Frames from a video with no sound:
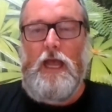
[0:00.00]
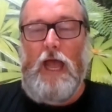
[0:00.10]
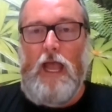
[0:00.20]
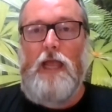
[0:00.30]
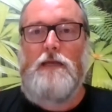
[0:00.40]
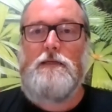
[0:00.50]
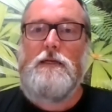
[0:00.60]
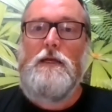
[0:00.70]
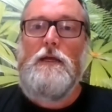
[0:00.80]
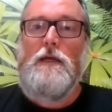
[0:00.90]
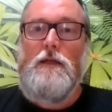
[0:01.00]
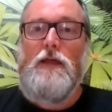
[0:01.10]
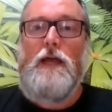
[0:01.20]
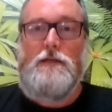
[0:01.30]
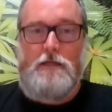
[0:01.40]
and
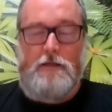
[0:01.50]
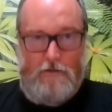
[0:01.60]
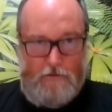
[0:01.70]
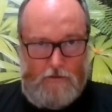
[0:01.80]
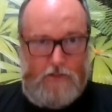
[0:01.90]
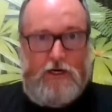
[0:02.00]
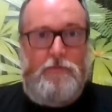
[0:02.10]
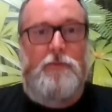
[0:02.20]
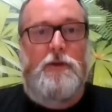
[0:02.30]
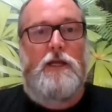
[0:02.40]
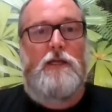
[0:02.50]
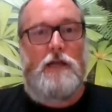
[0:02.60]
that the Jabalbina